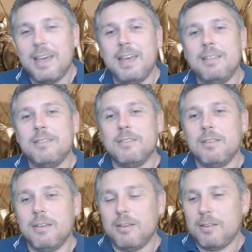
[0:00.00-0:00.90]
in
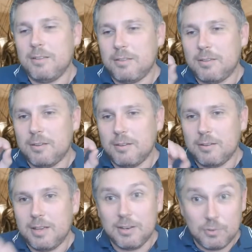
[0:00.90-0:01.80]
uh,
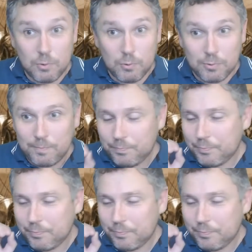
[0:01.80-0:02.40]
the in Dorne,